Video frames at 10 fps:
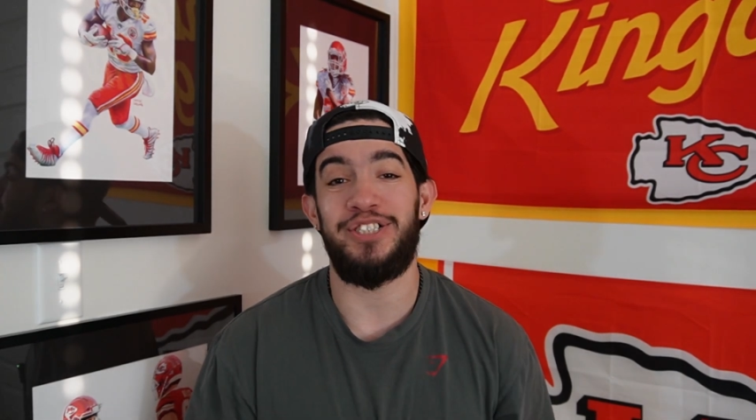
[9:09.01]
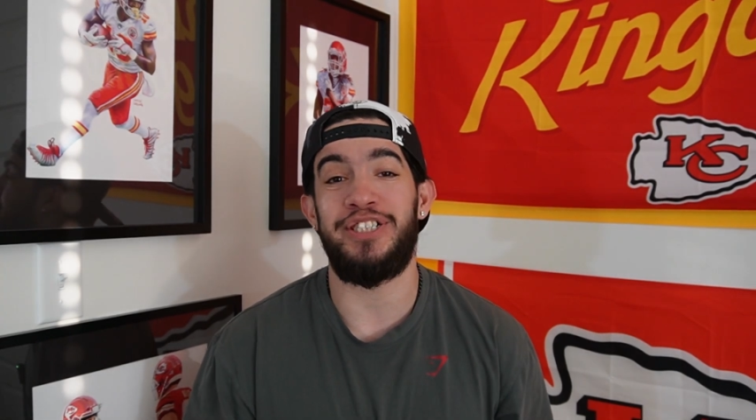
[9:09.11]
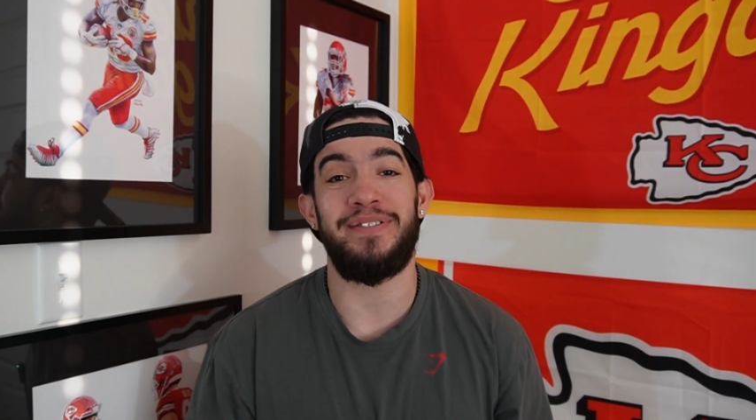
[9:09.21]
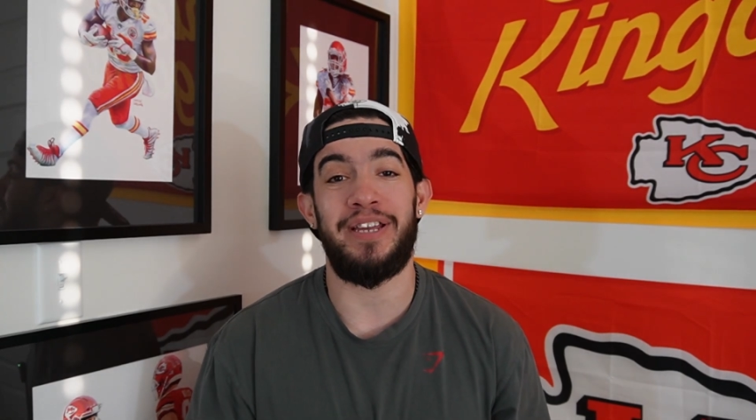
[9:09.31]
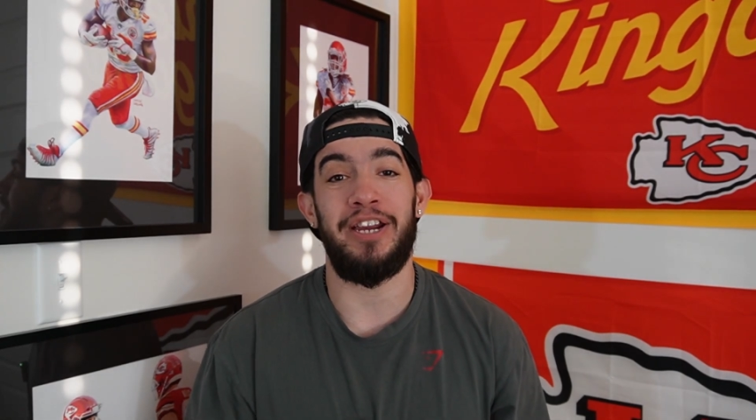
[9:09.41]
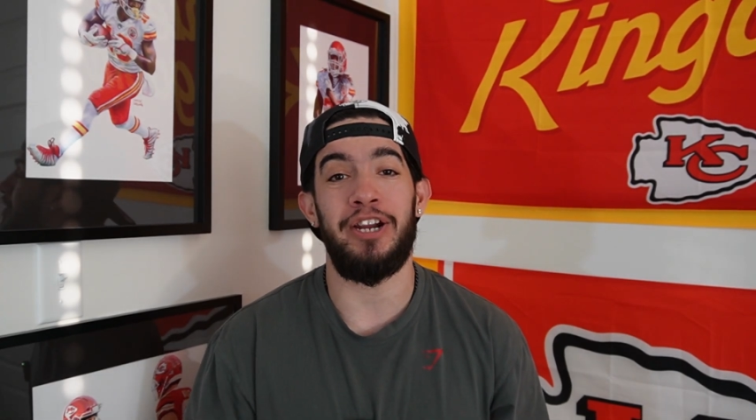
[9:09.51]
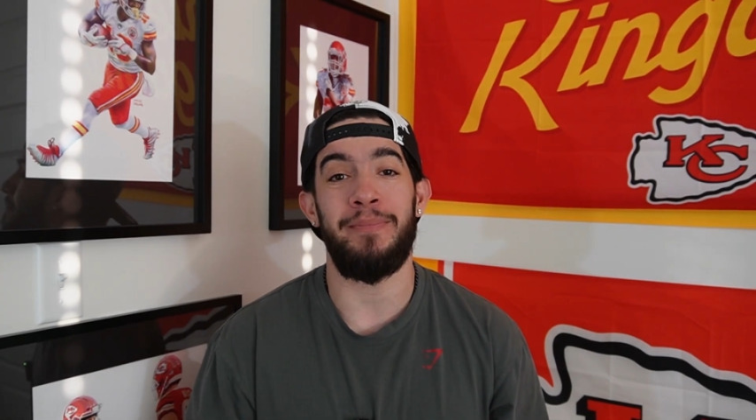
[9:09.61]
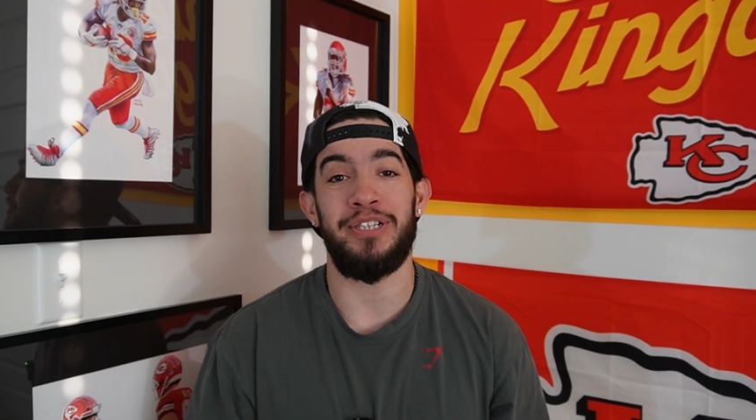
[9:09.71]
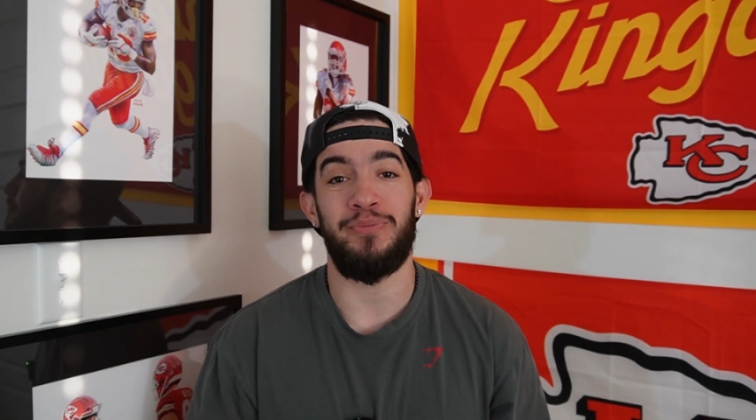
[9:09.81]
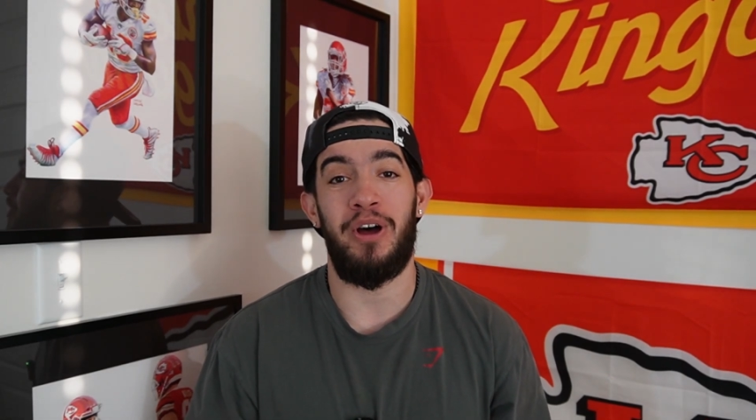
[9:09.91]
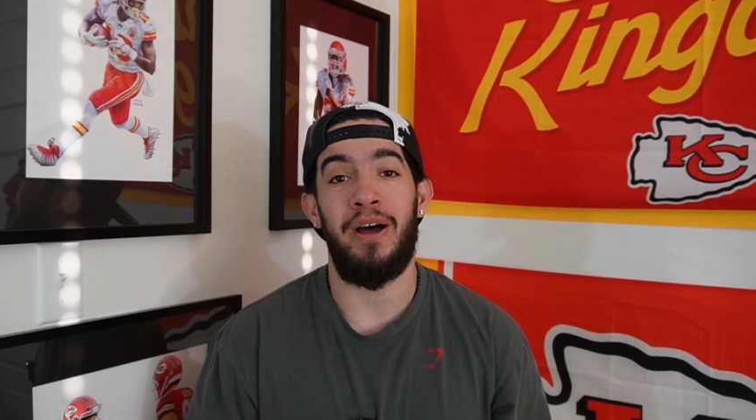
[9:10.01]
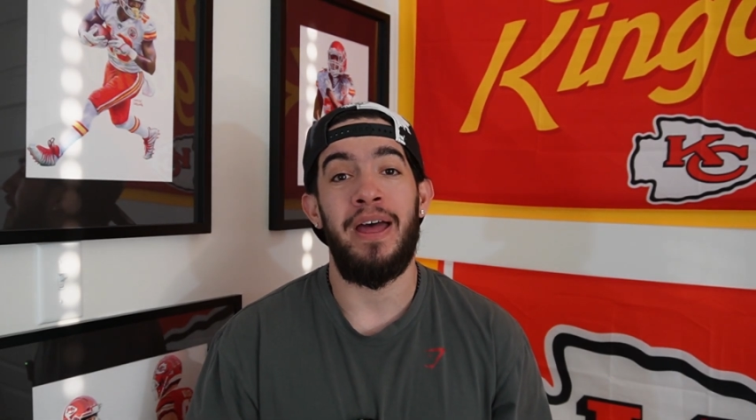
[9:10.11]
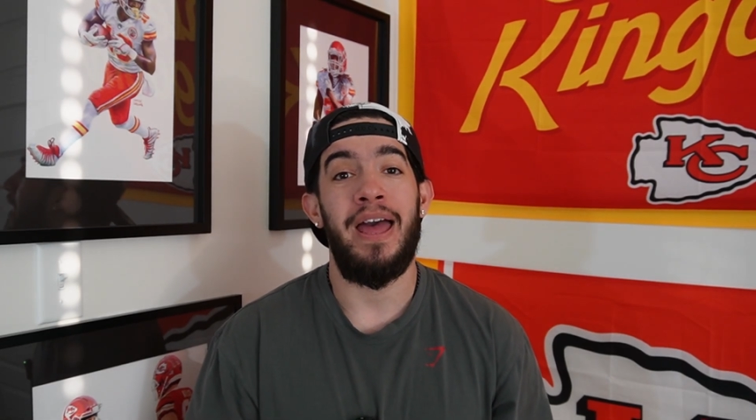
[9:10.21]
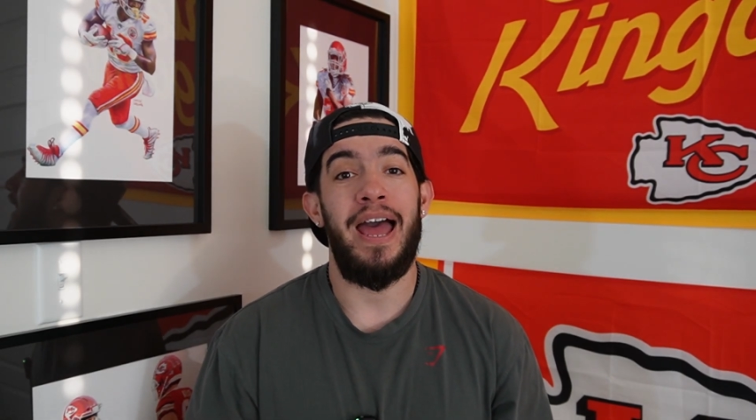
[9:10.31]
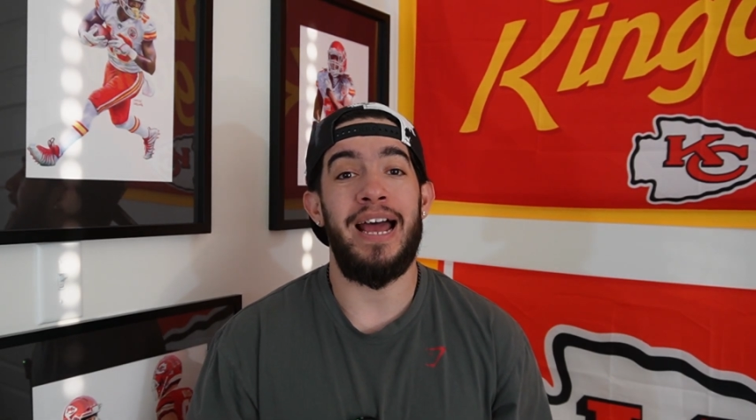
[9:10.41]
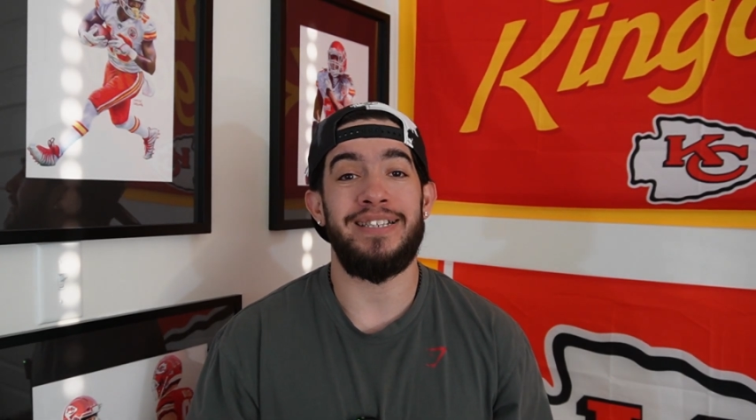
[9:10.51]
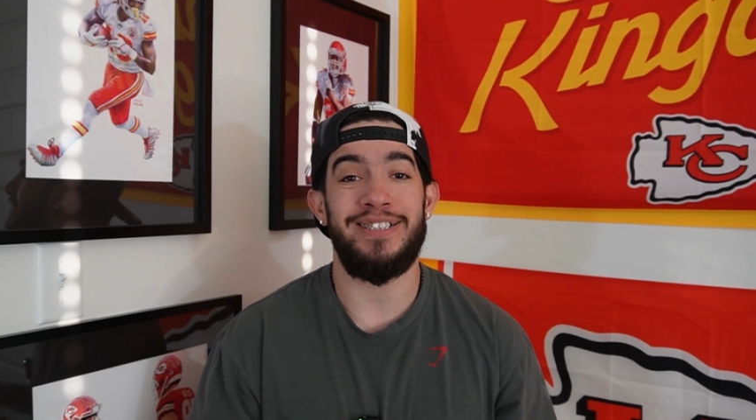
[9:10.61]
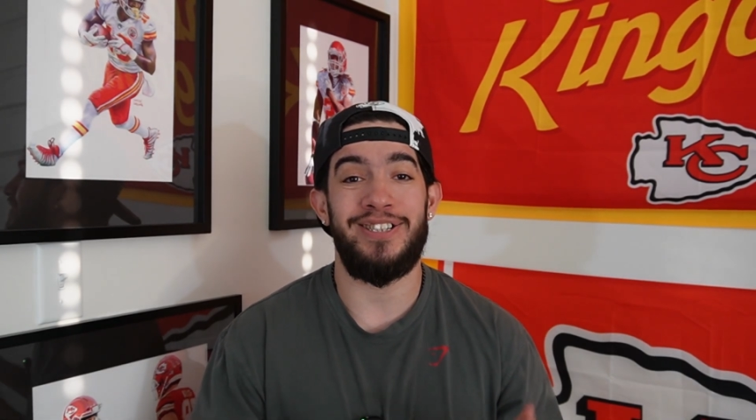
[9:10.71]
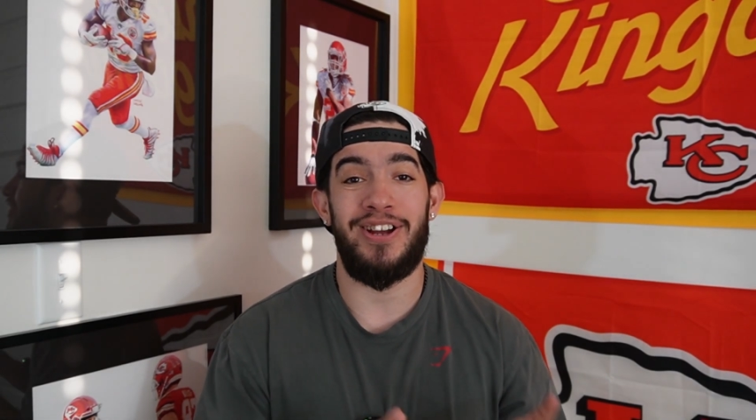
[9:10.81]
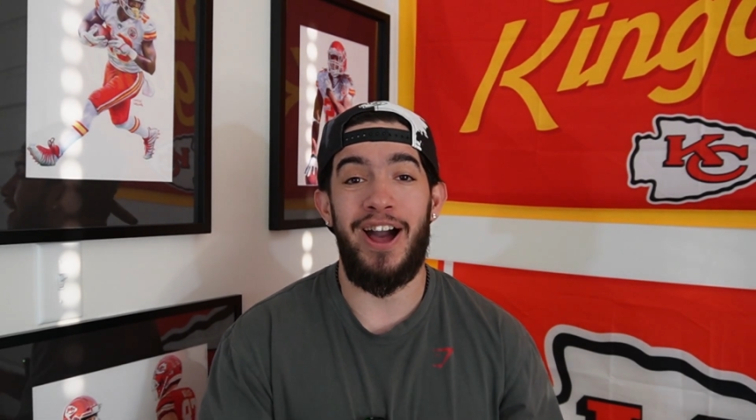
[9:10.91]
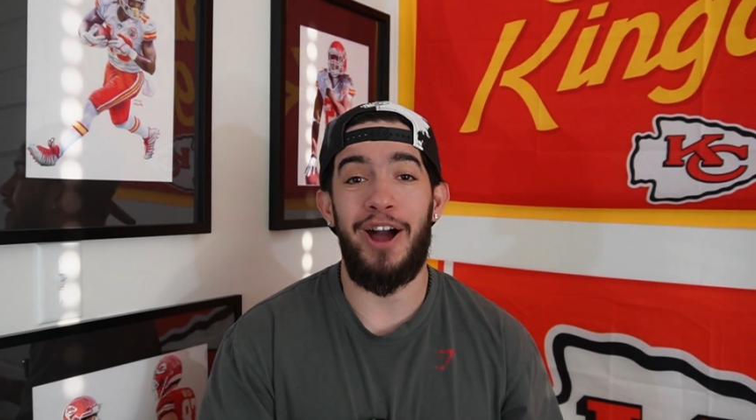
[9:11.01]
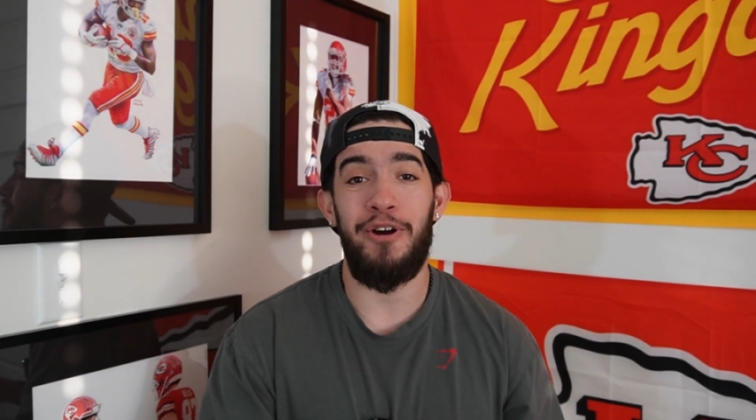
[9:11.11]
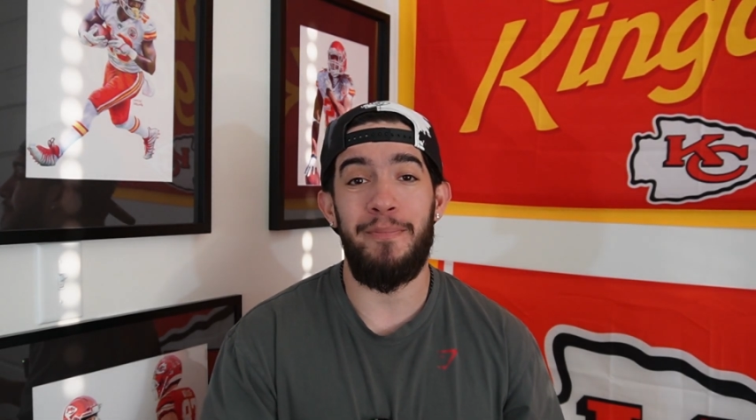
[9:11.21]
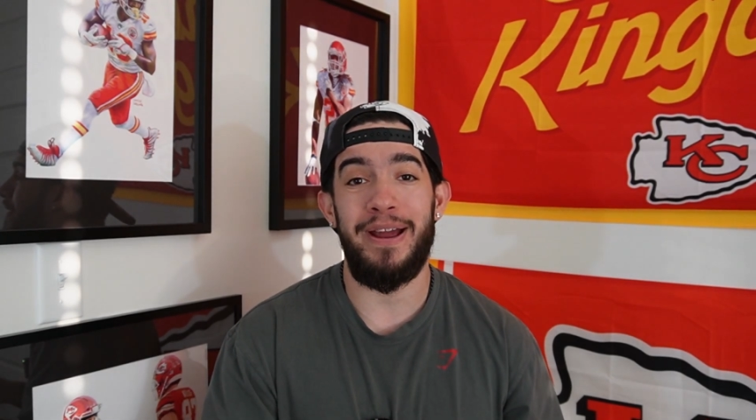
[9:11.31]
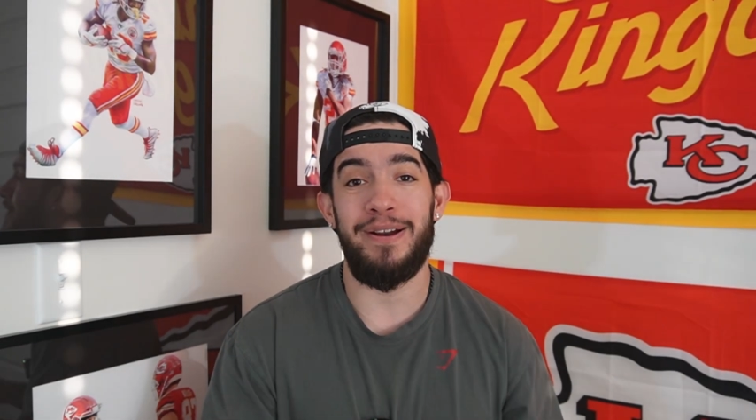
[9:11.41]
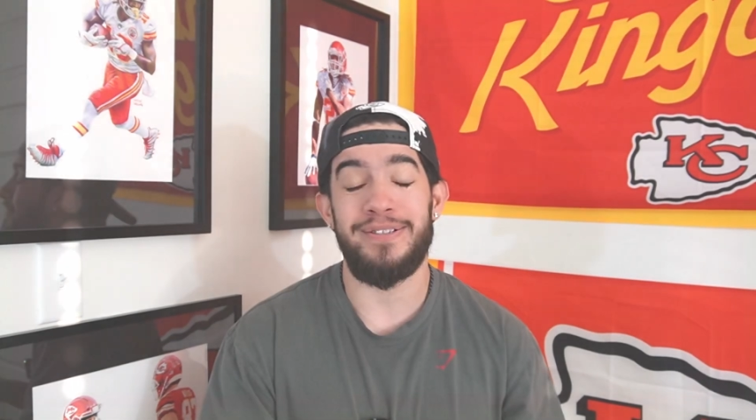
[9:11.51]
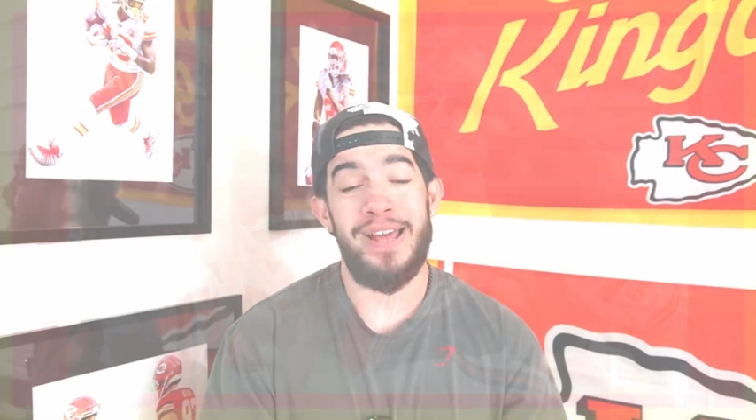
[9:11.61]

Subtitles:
Chiefs Kingdom as well, as the Chicago Bears